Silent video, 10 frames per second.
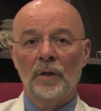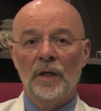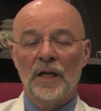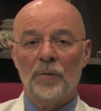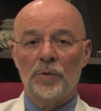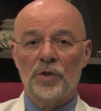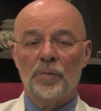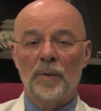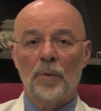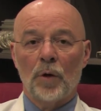helps us
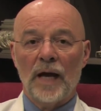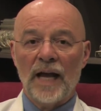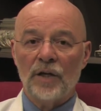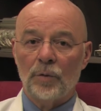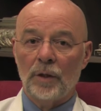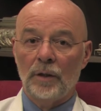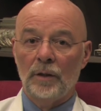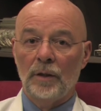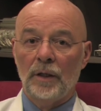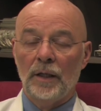be more accurate
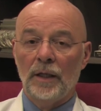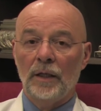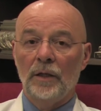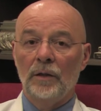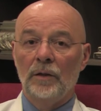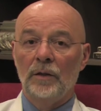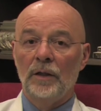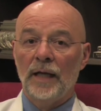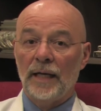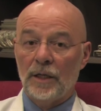in
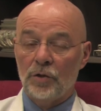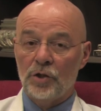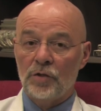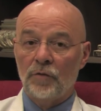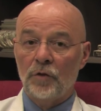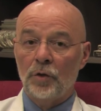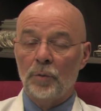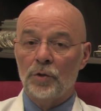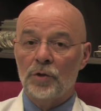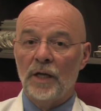diagnosis of
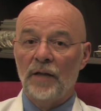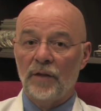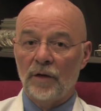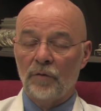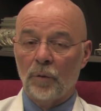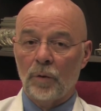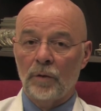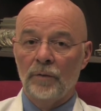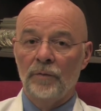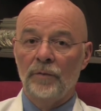tumors and therefore
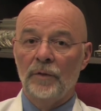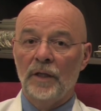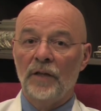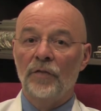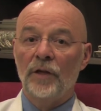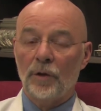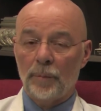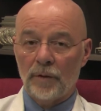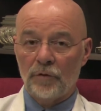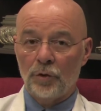in
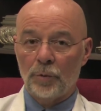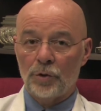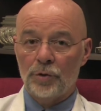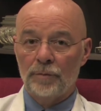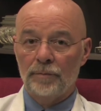therapy of tumors.